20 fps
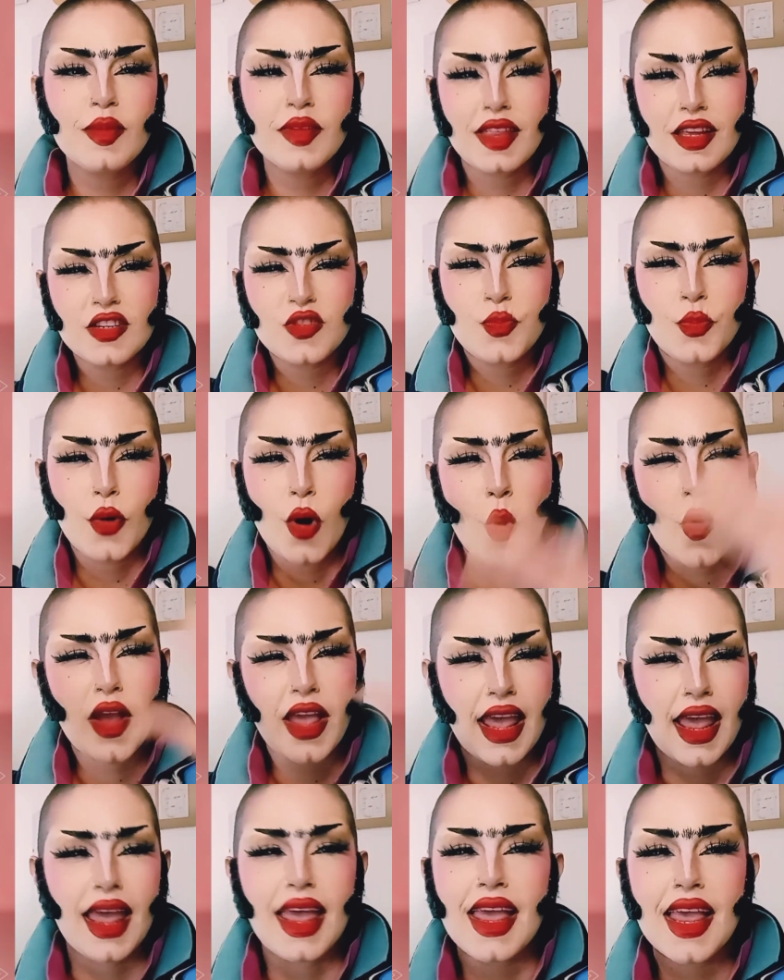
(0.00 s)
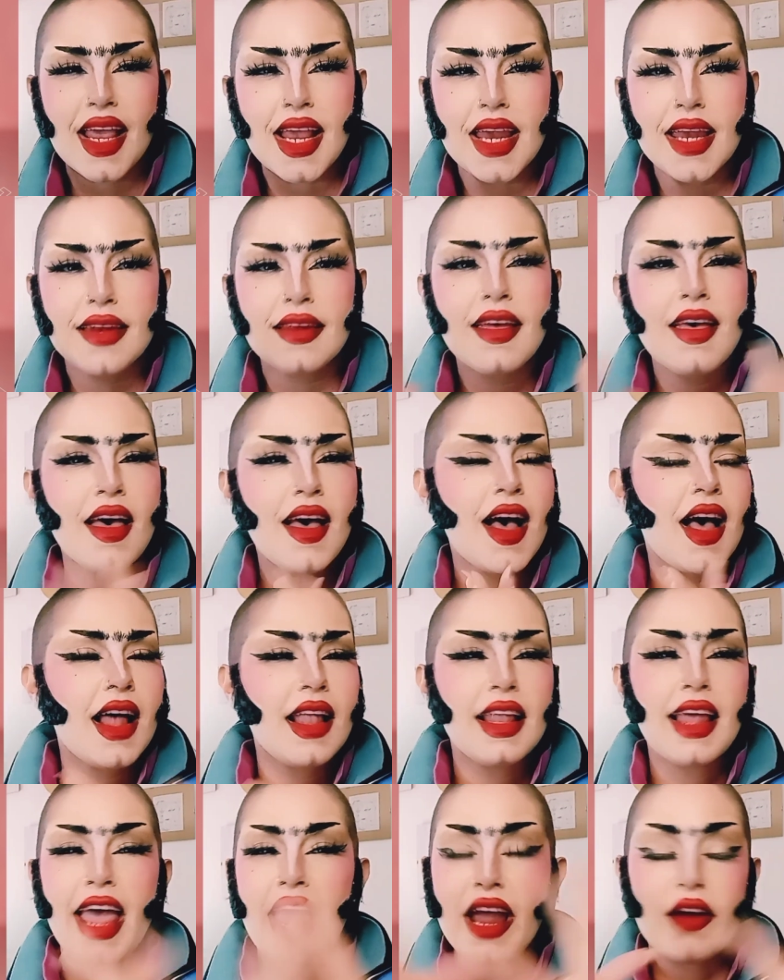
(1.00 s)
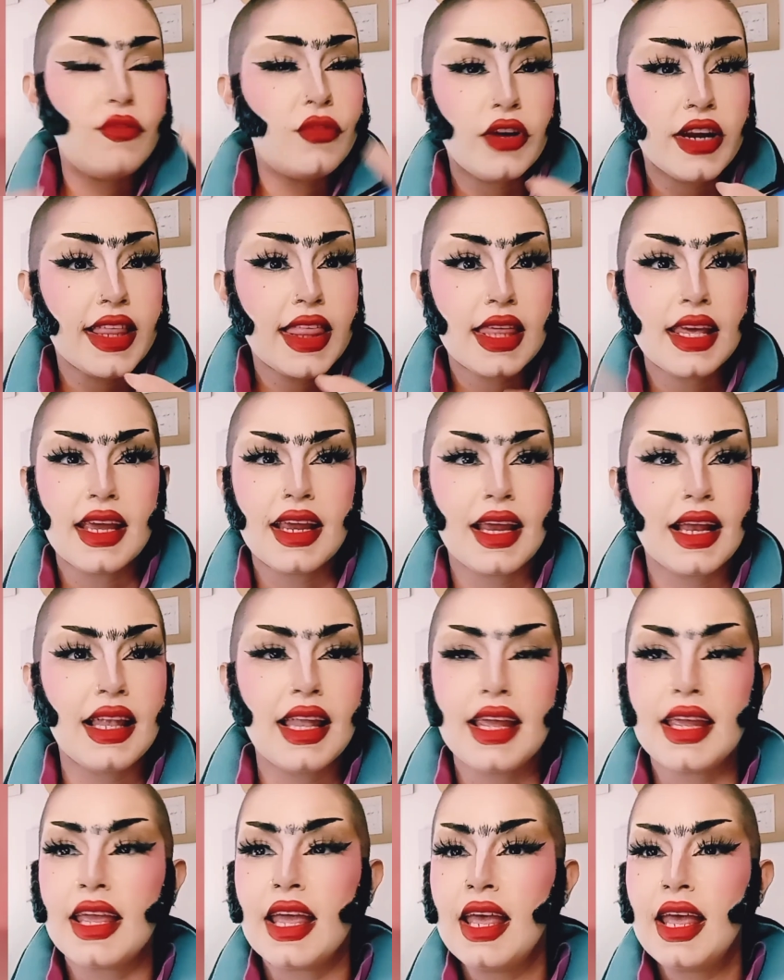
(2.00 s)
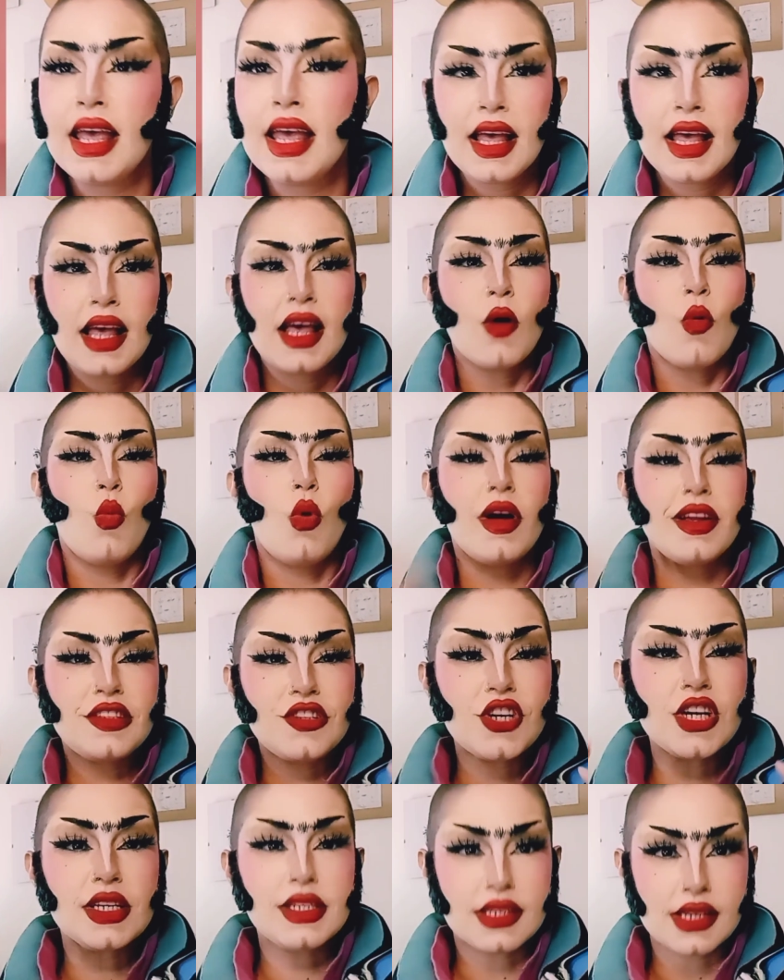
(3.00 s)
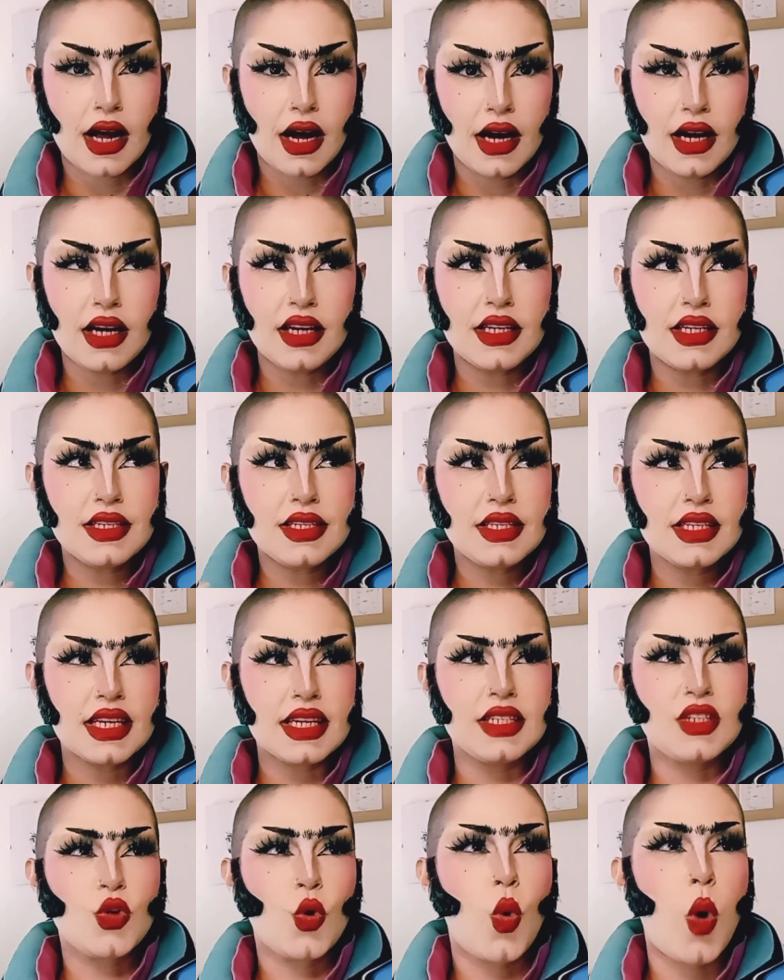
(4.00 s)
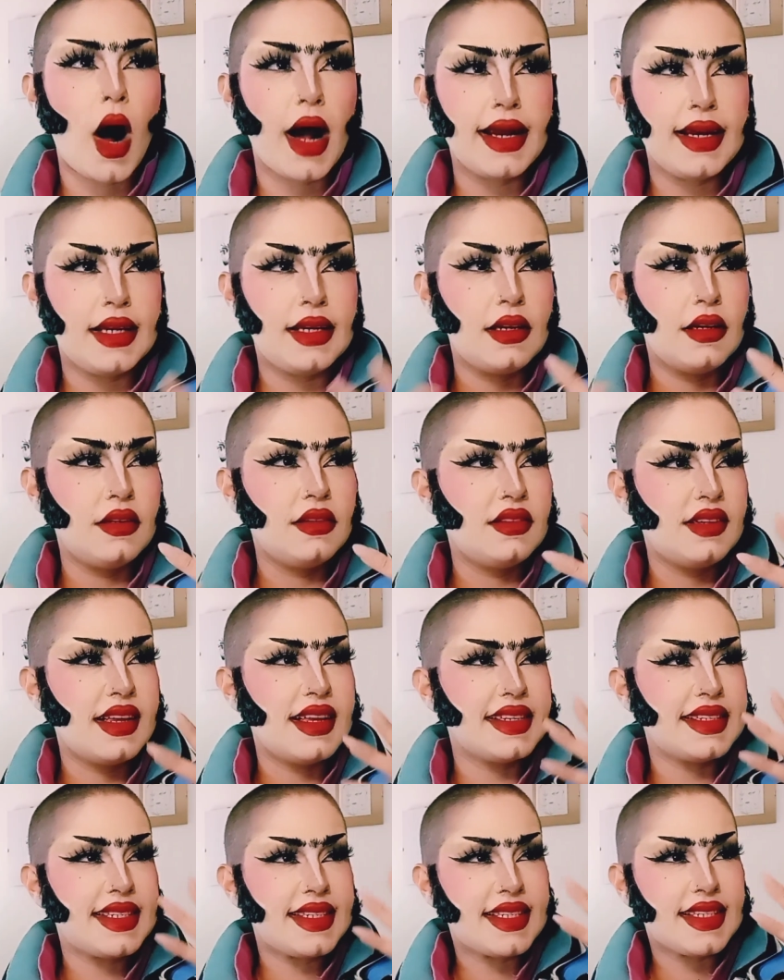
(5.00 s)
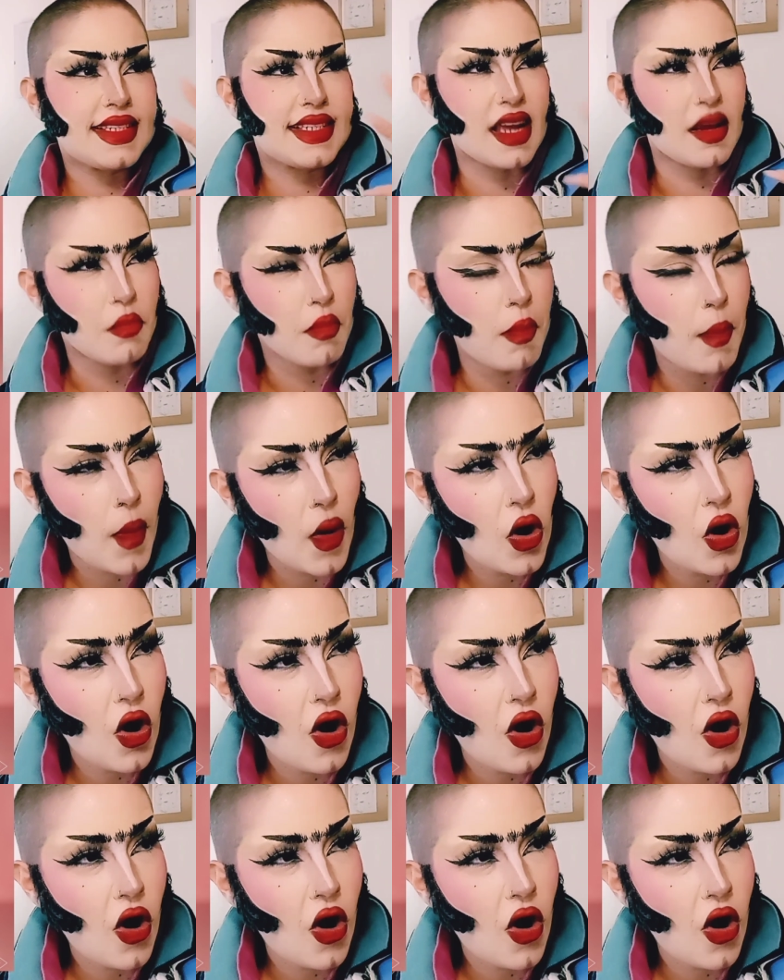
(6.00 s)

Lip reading: This brocade, everything. Like, what she does is quite simple.